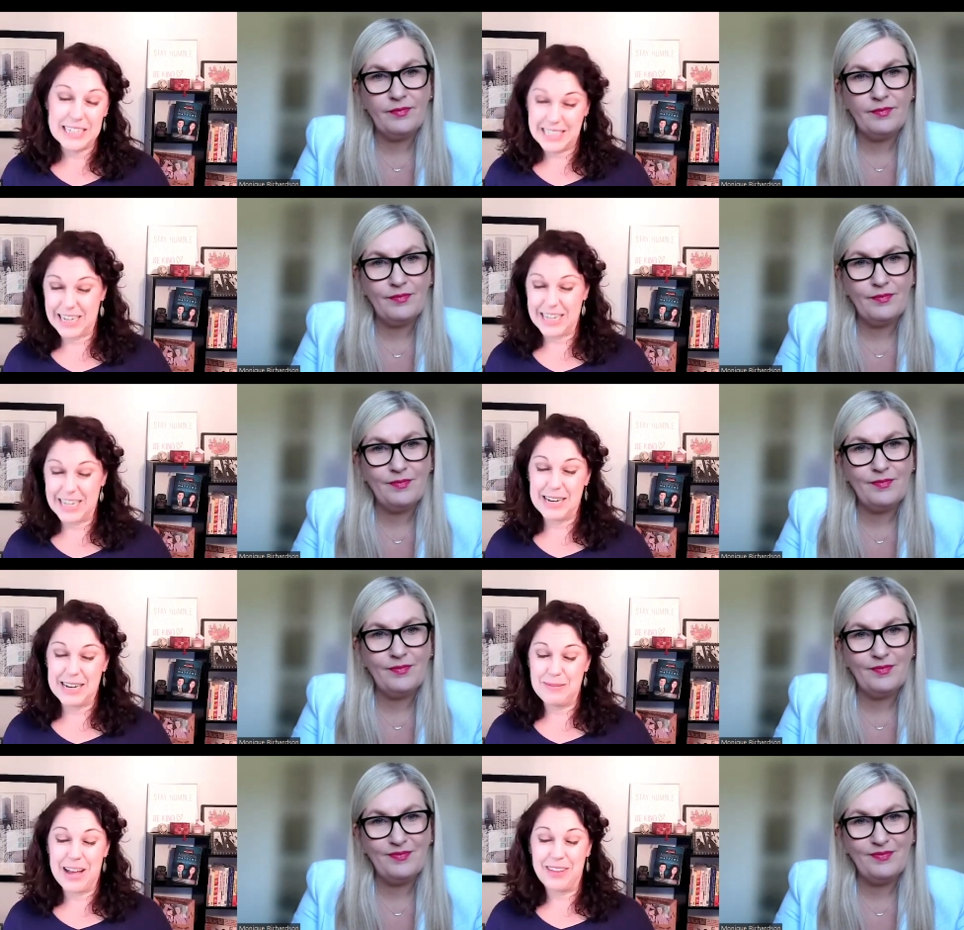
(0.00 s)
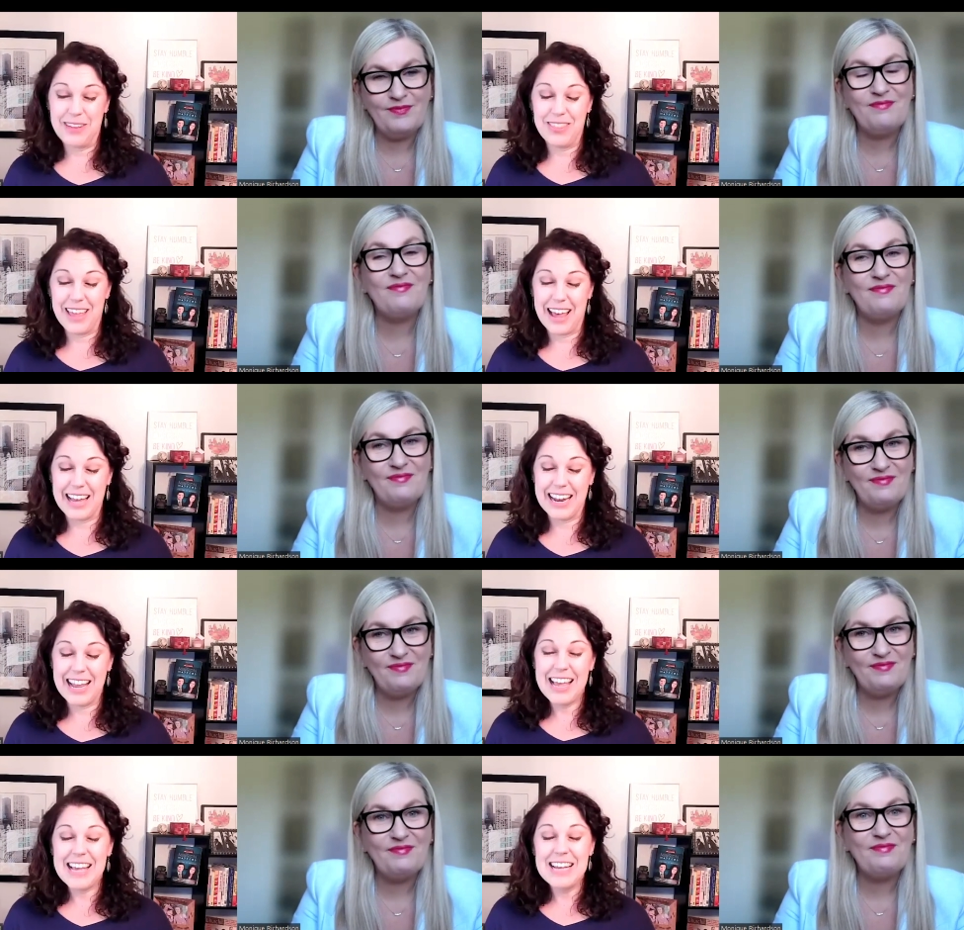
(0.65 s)
Speaker 1: excited about
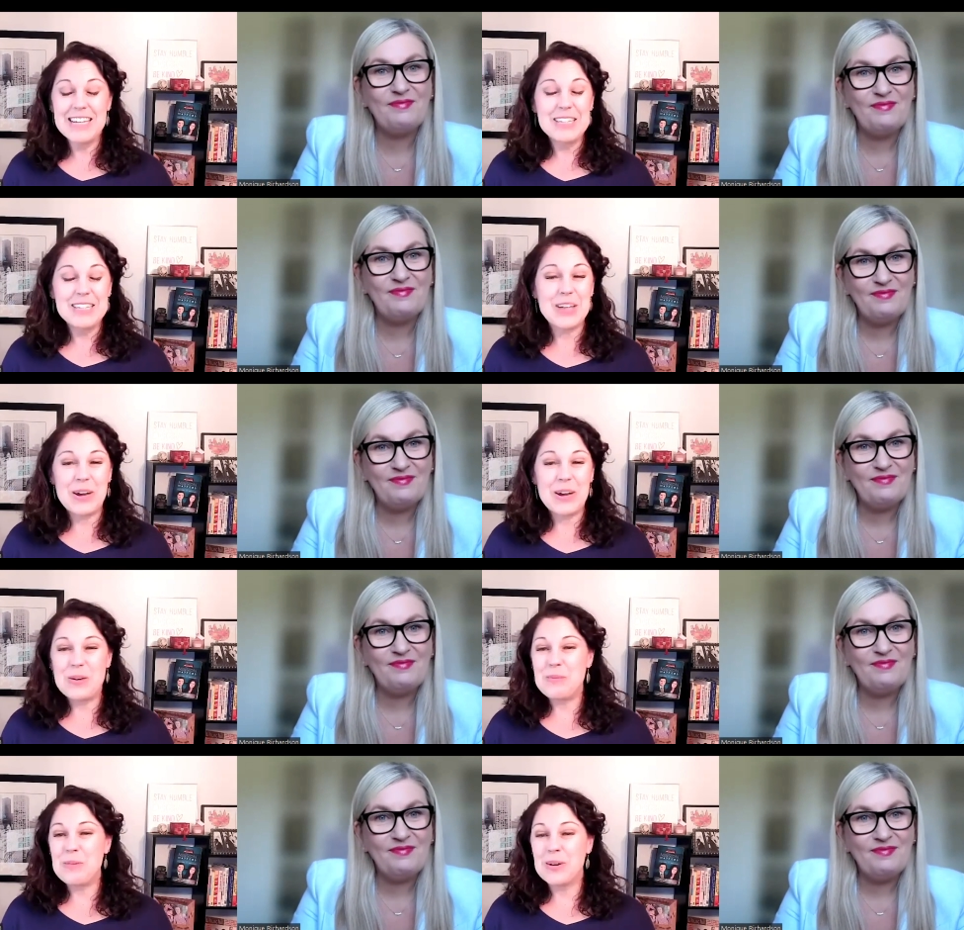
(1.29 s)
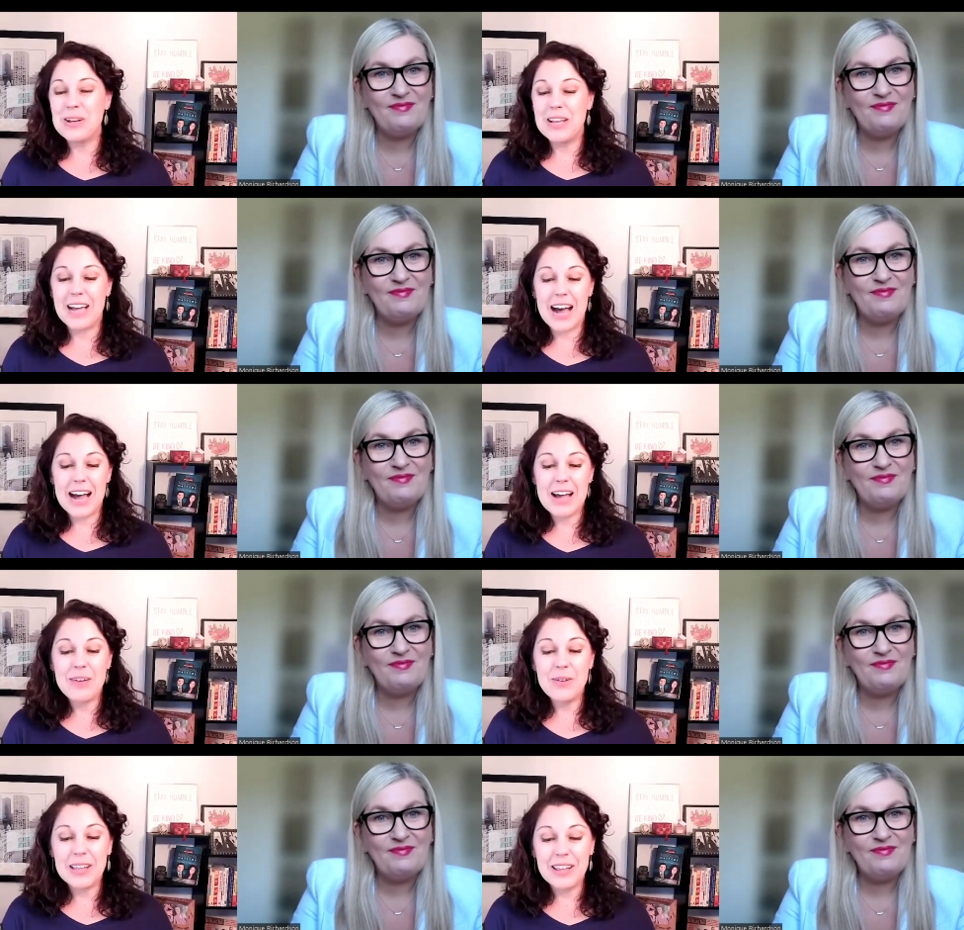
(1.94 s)
that so monique
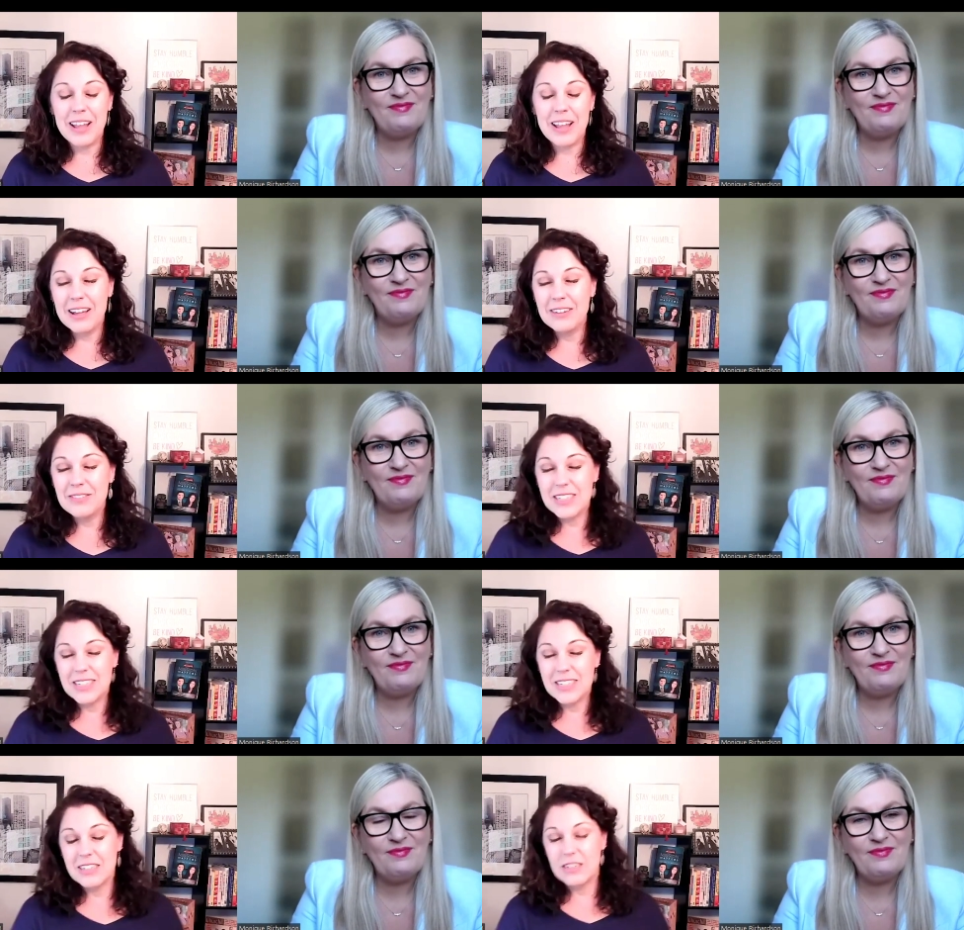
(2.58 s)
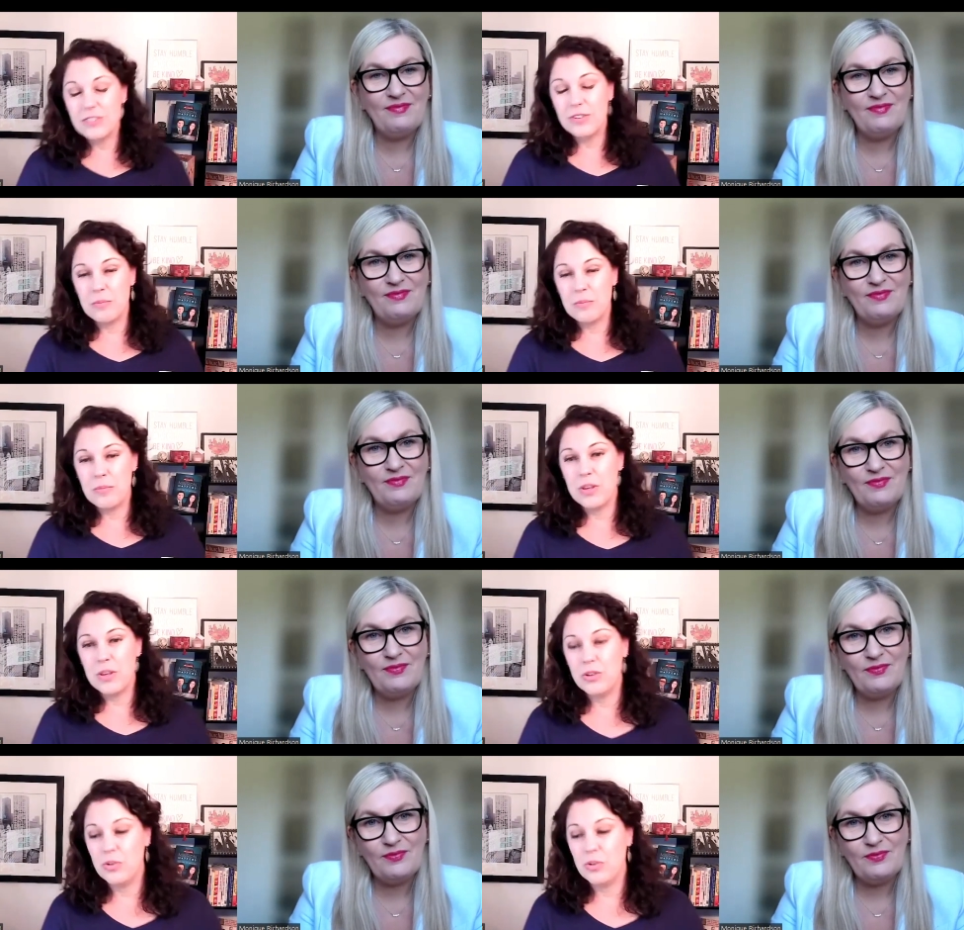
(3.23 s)
i would love to hear
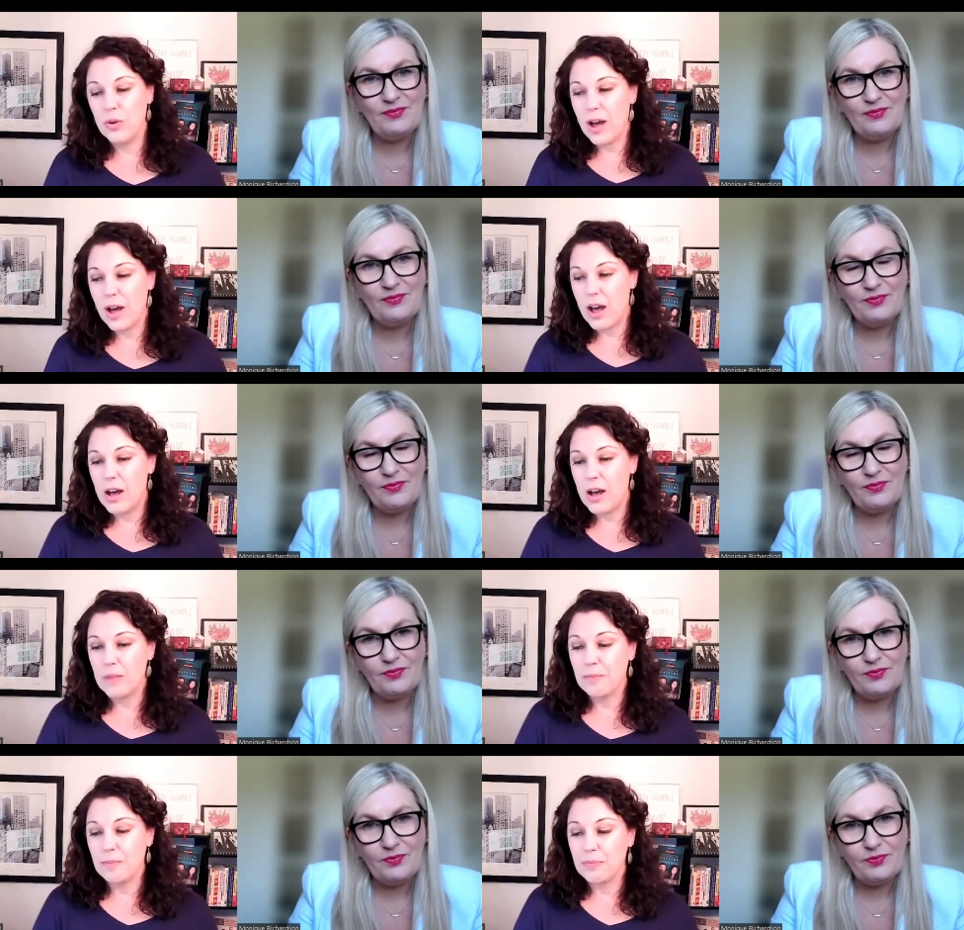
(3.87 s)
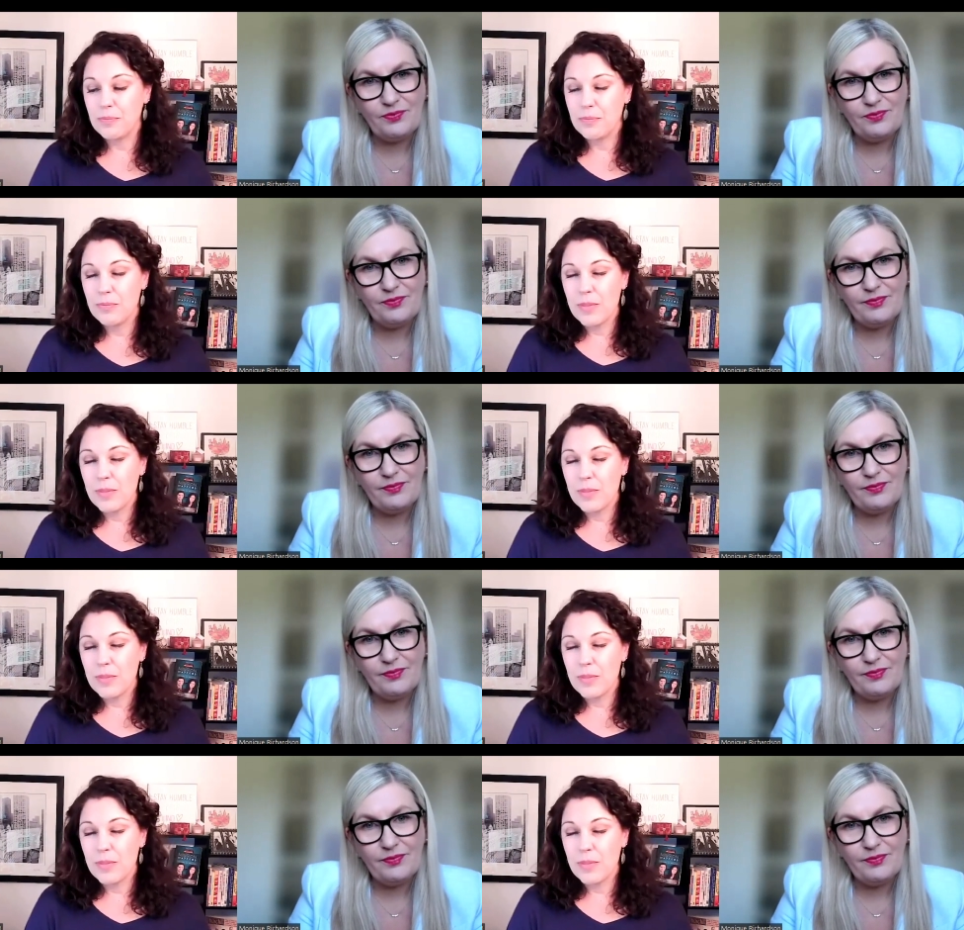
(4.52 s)
from you um,